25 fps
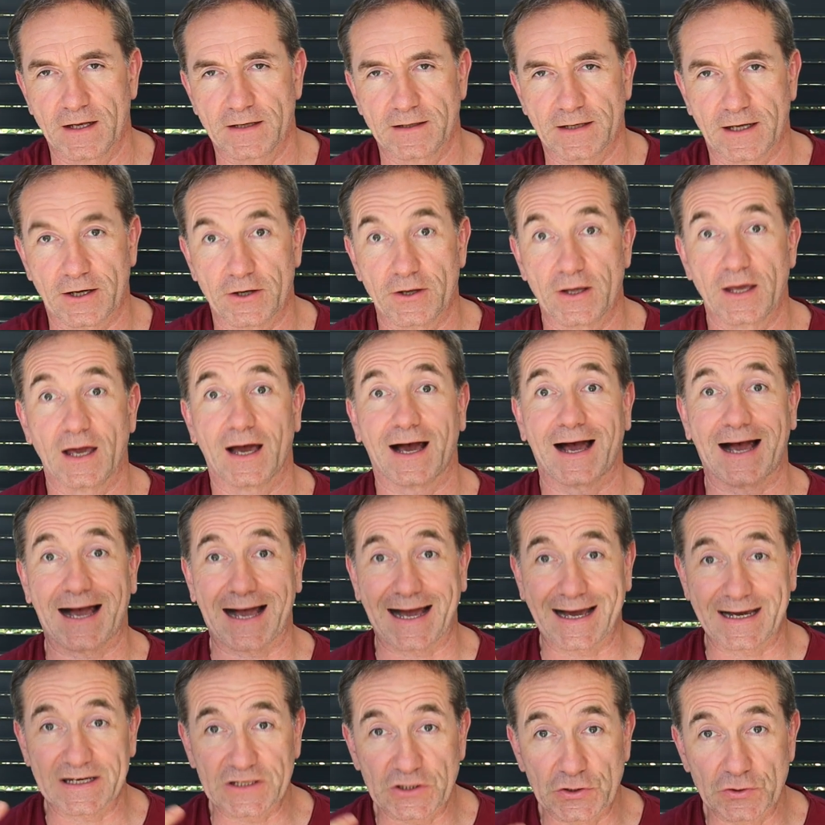Now,
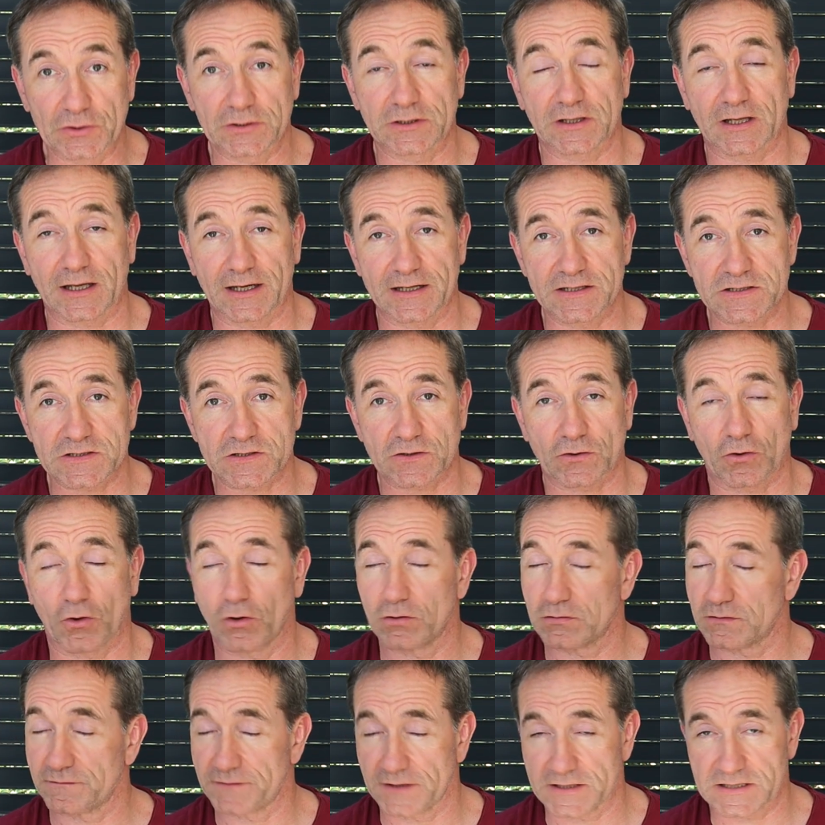I utilize
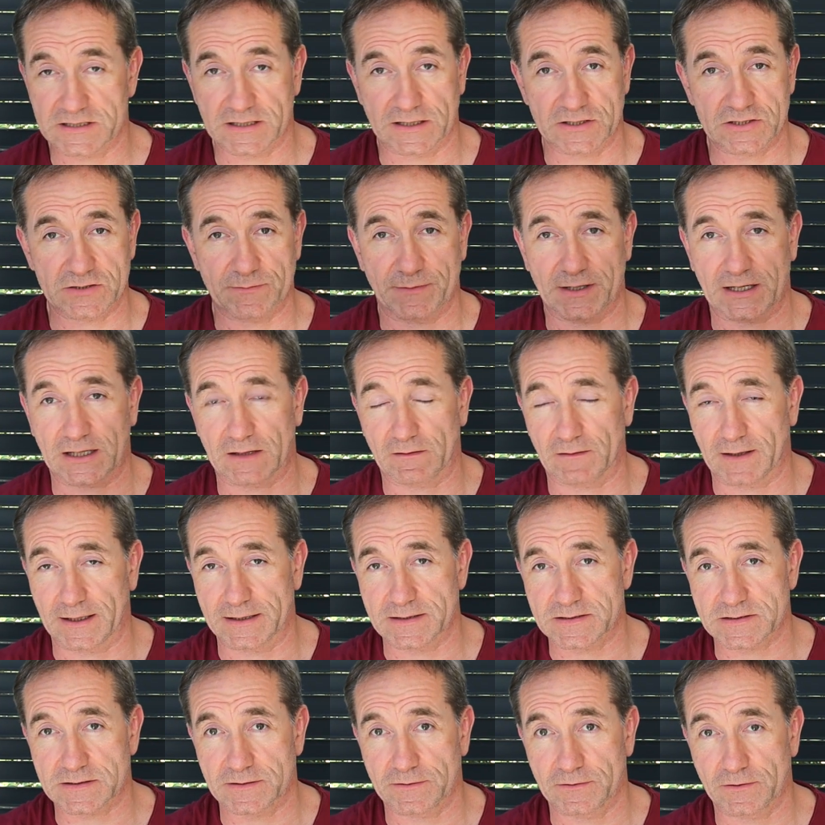all of these things on my
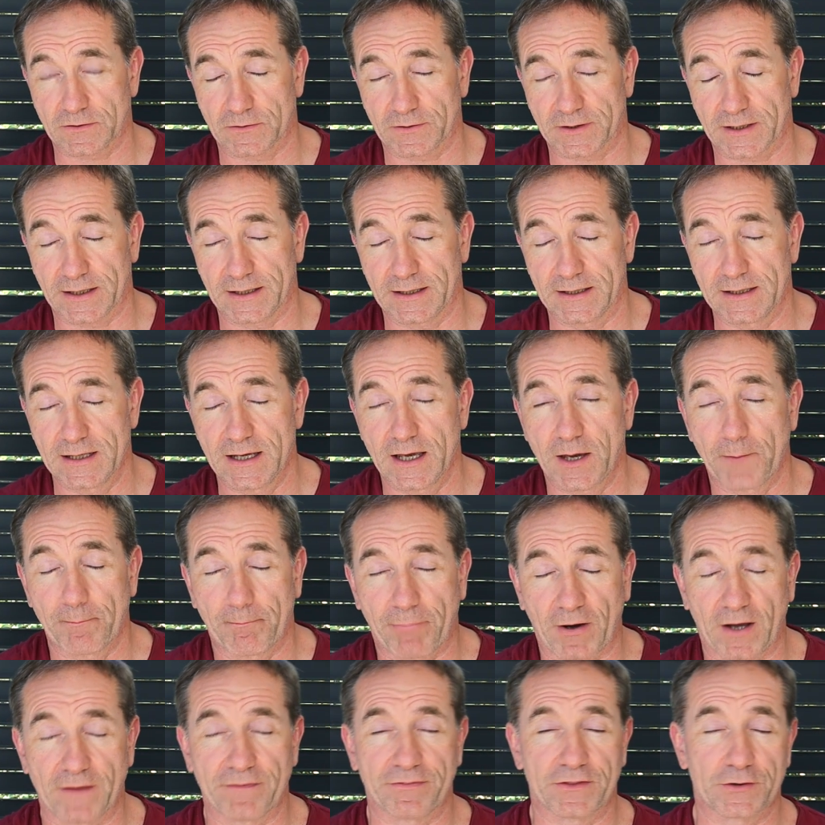clients, okay?
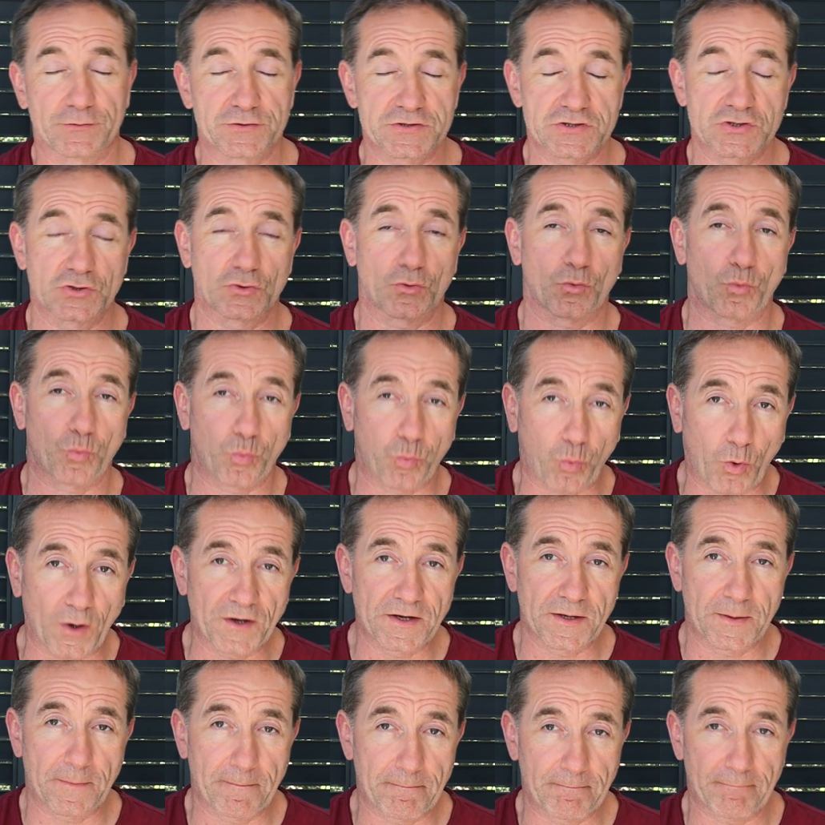But there is no
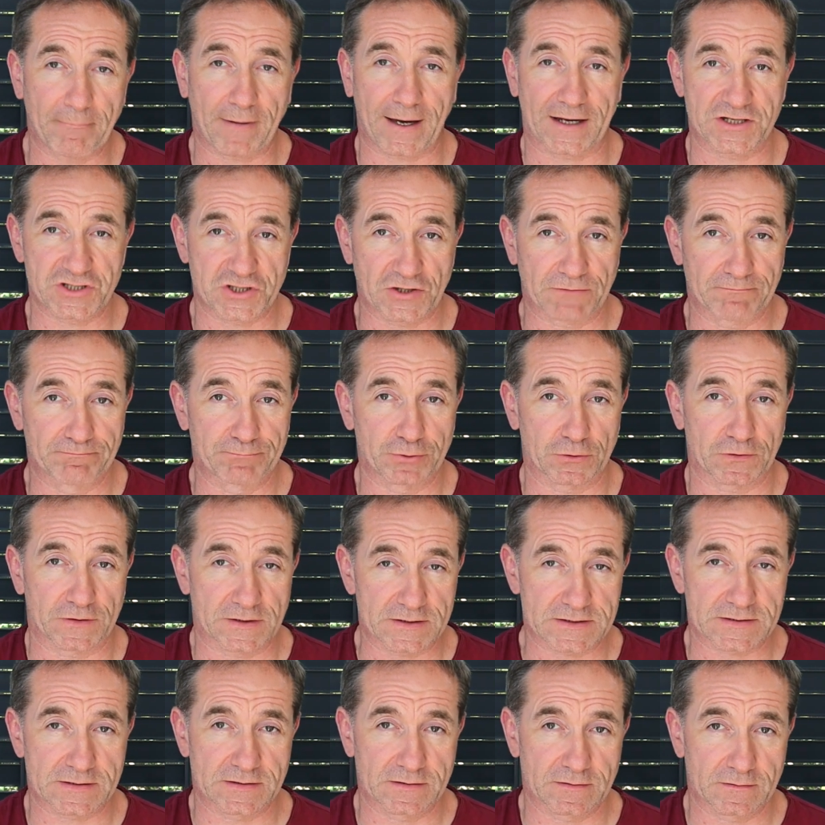one magic
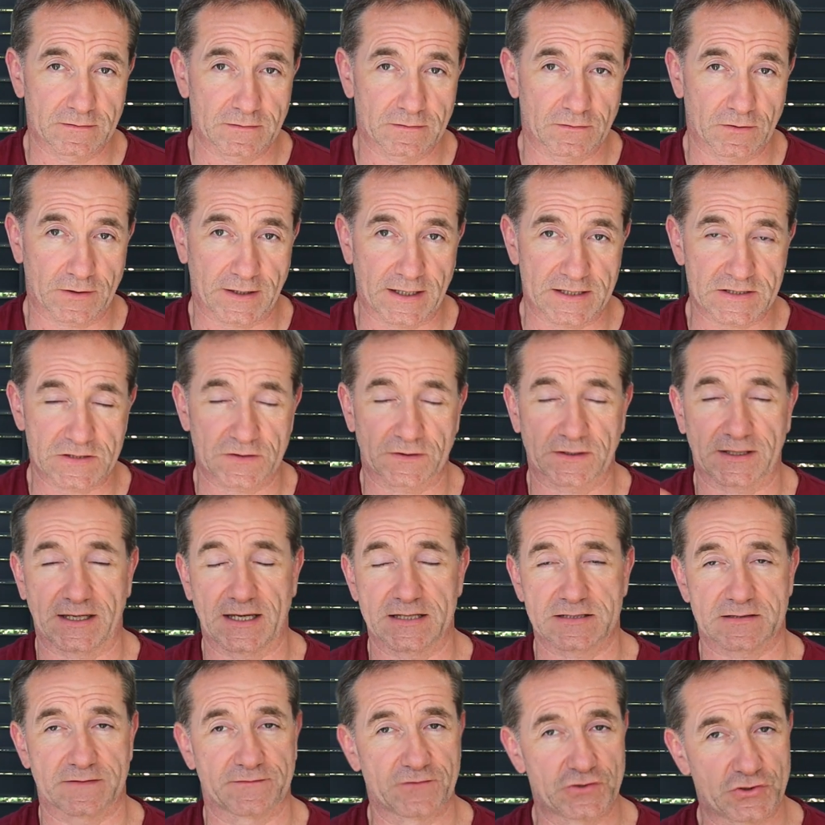bullet, okay? It's not a
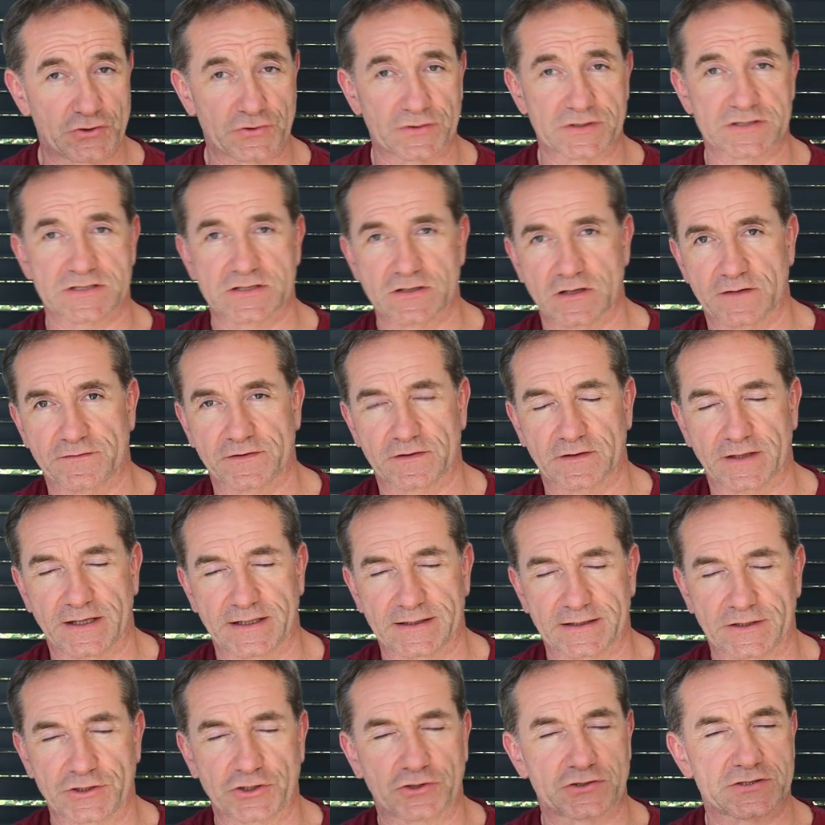case of do this nerve
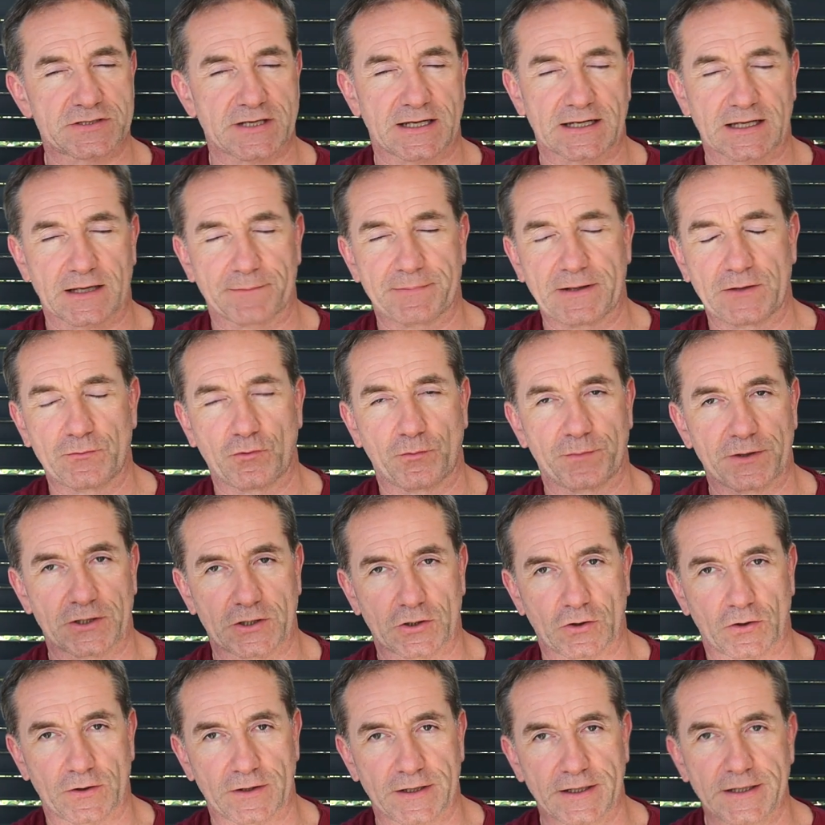glide and your sciatica pain will be
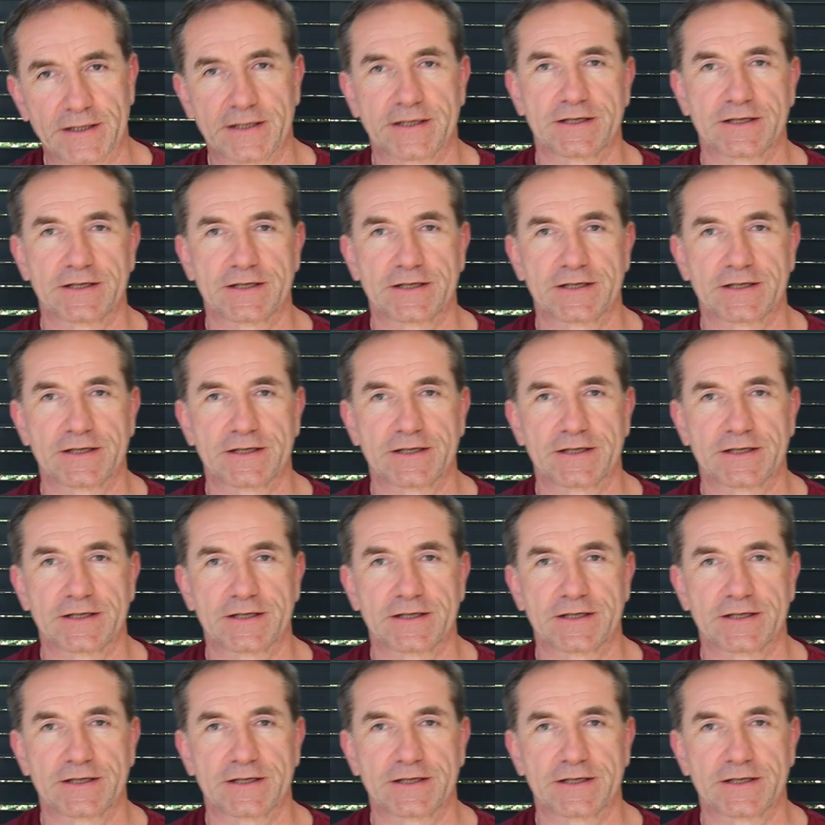gone.